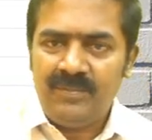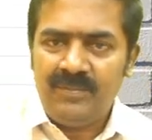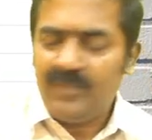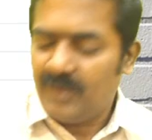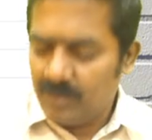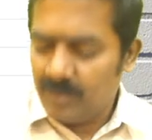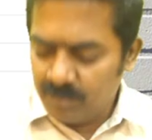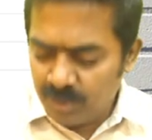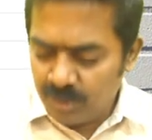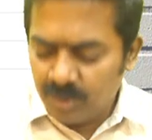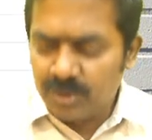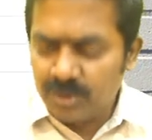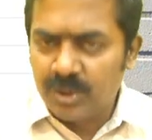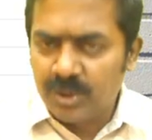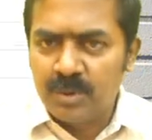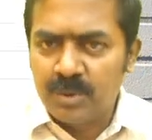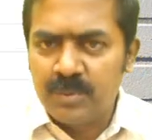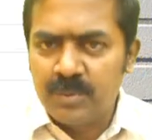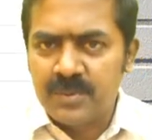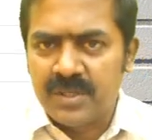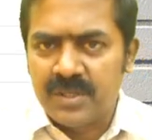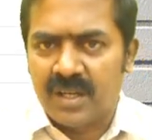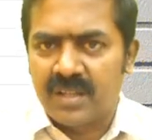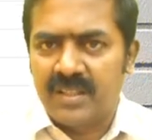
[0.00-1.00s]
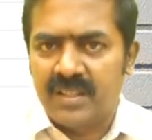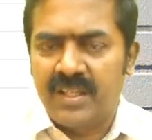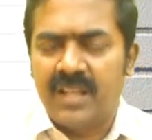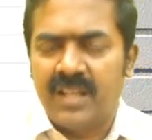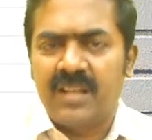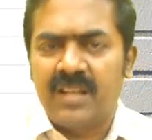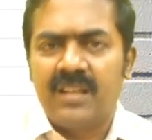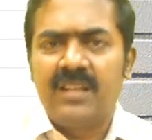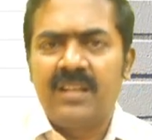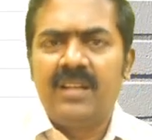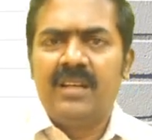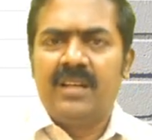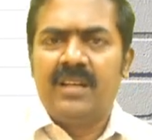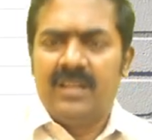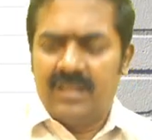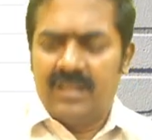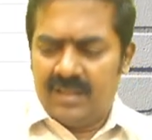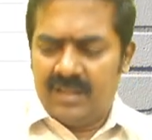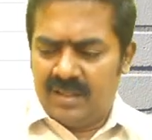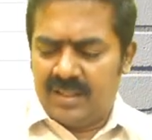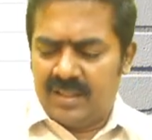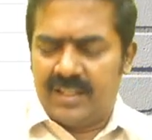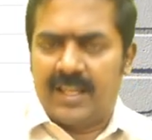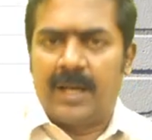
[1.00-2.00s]
Both the troops are there
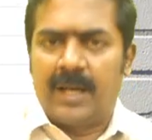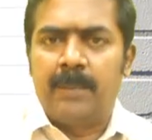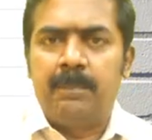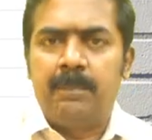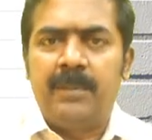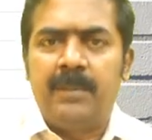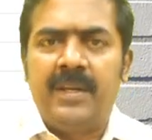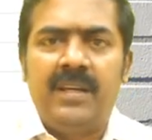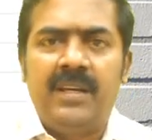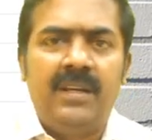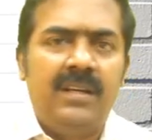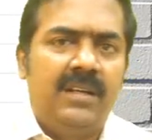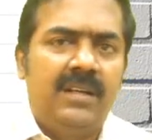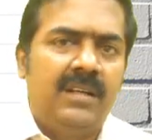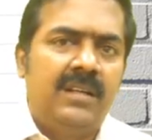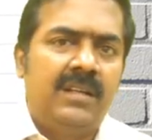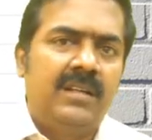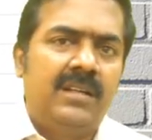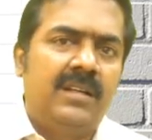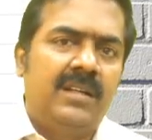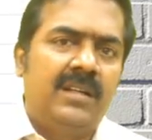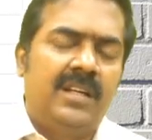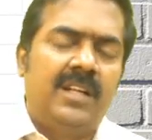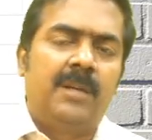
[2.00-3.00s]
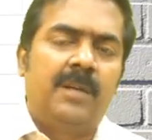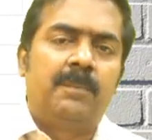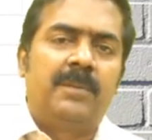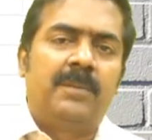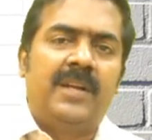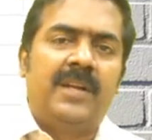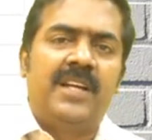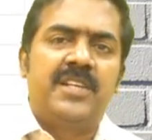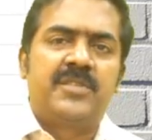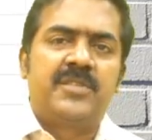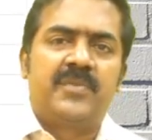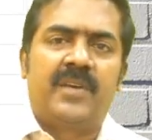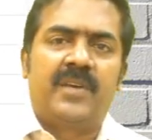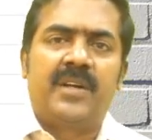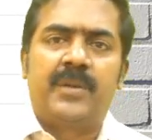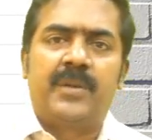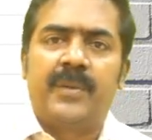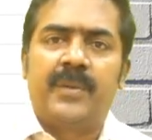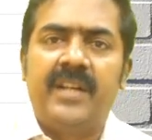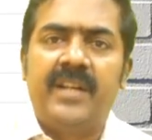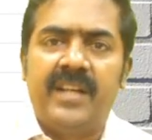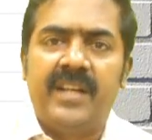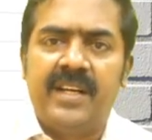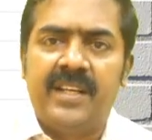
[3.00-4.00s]
camping in a place for
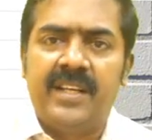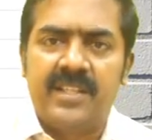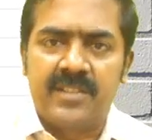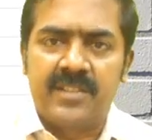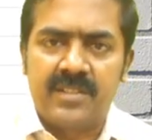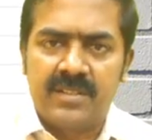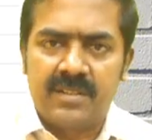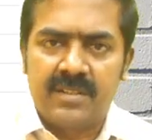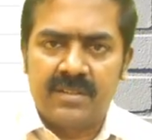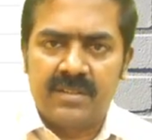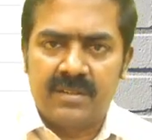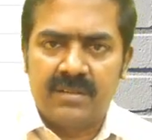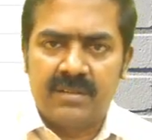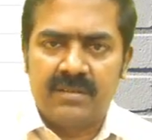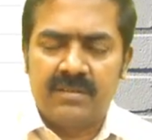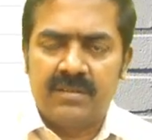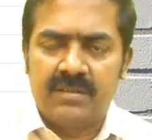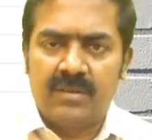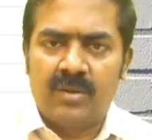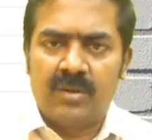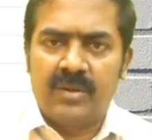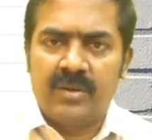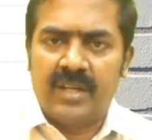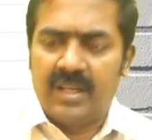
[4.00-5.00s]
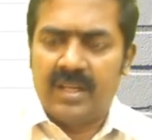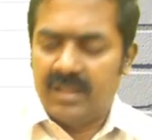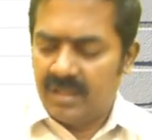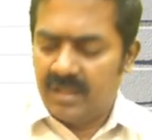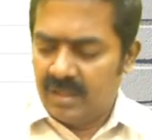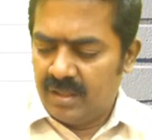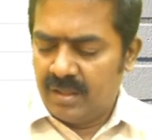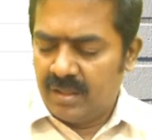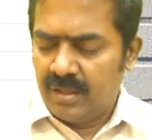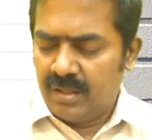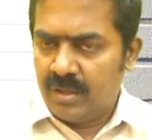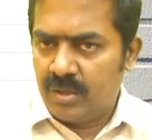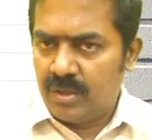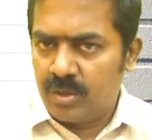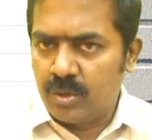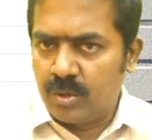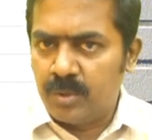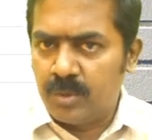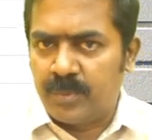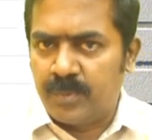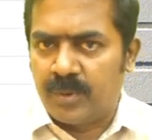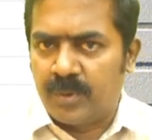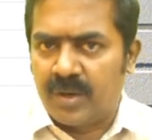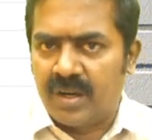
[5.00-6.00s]
20 days. Okay.
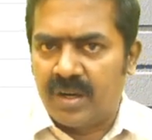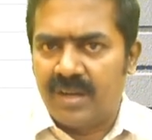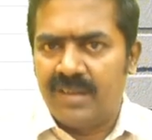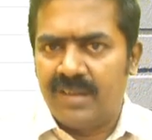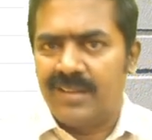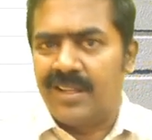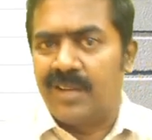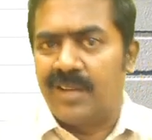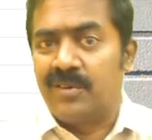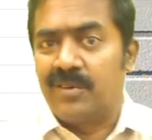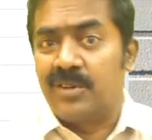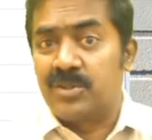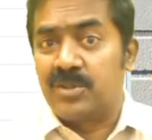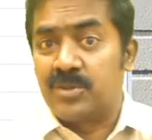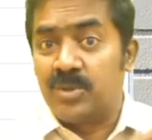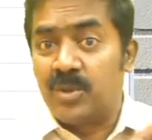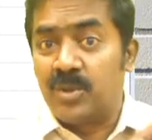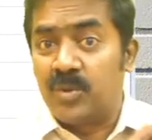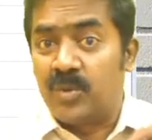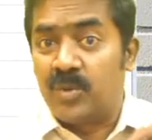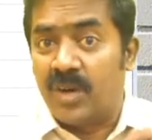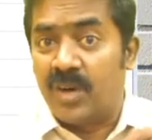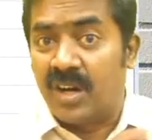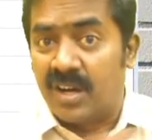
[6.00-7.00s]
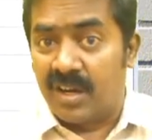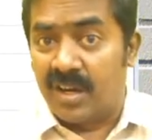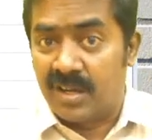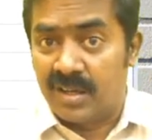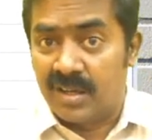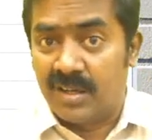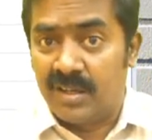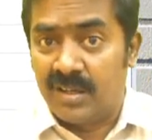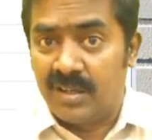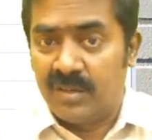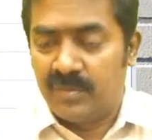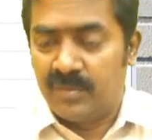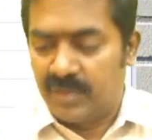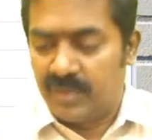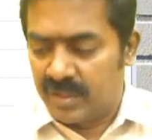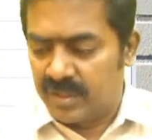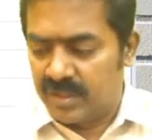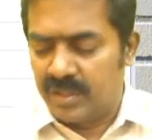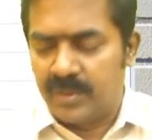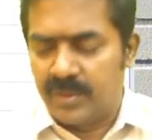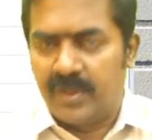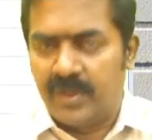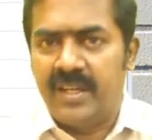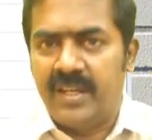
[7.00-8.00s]
Troop 1, there was no war at all. For the
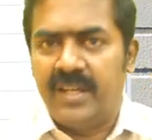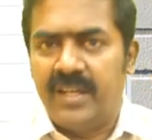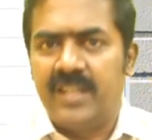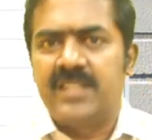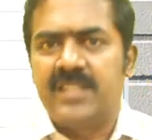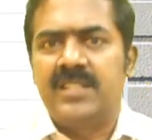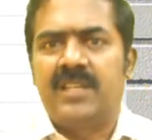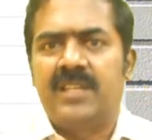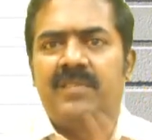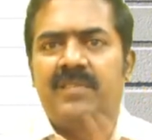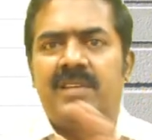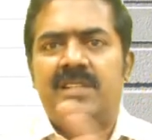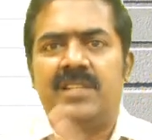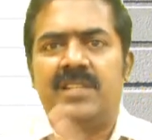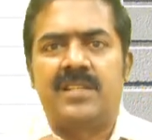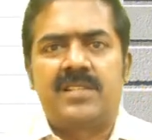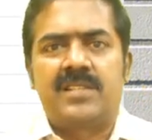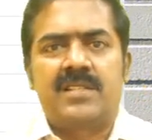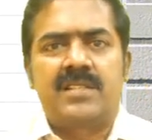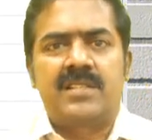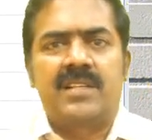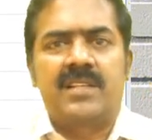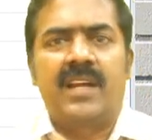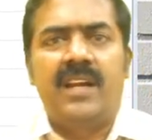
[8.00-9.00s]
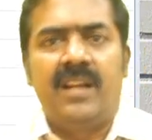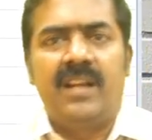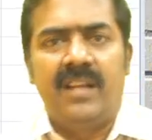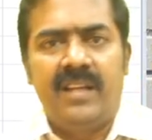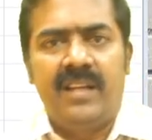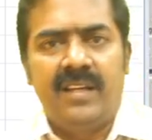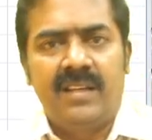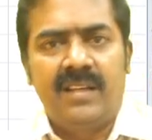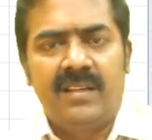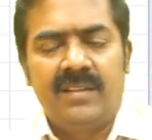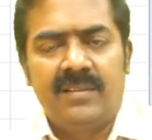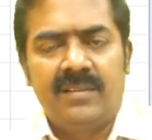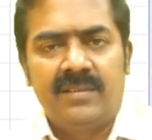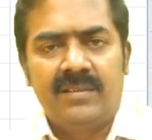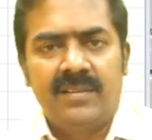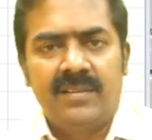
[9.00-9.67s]
20 days, they were just idling.